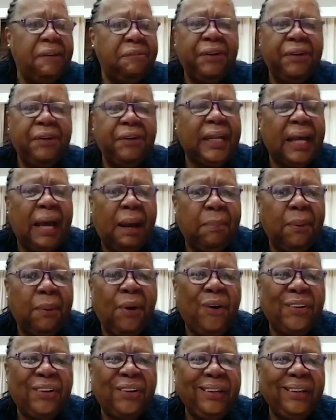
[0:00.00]
if in
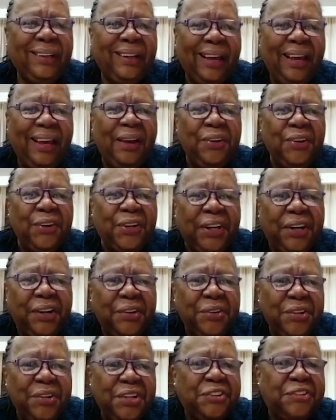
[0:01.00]
Gabon you can
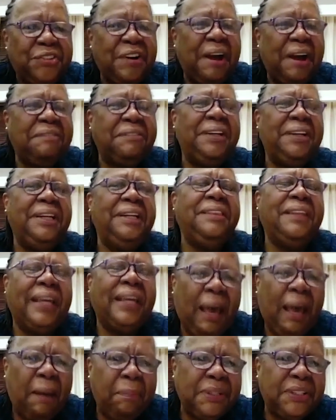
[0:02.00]
only travel in the
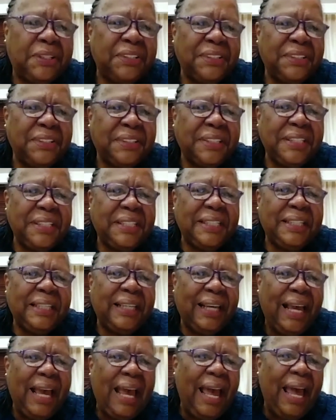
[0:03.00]
capital
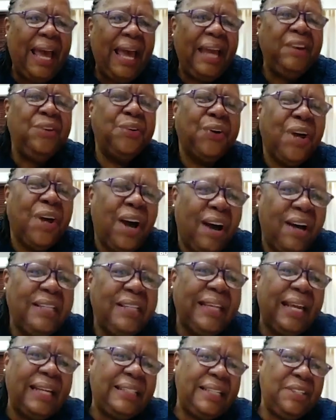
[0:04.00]
city and you
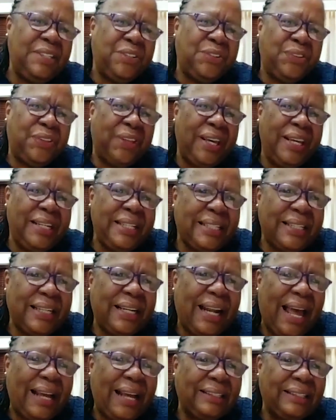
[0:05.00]
can't get into the
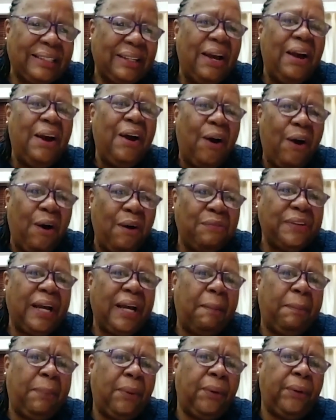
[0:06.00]
hinterland of
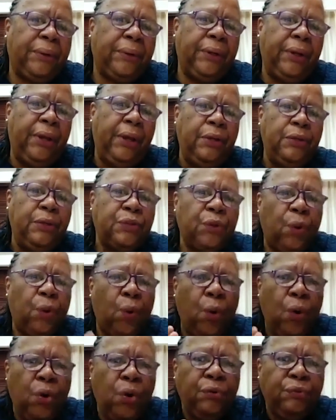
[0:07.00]
Gabon. So
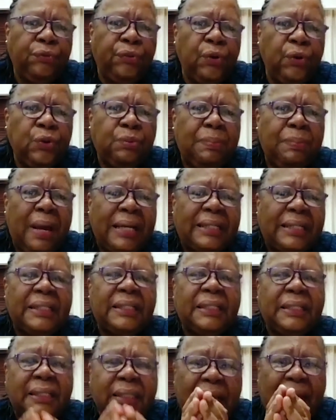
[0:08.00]
all of those
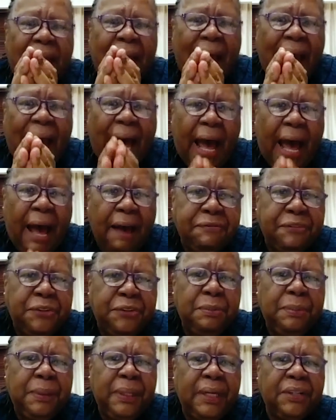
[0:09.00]
matters have
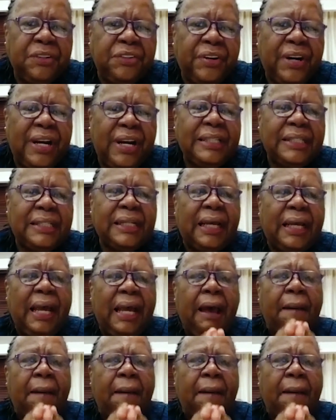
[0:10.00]
to be addressed,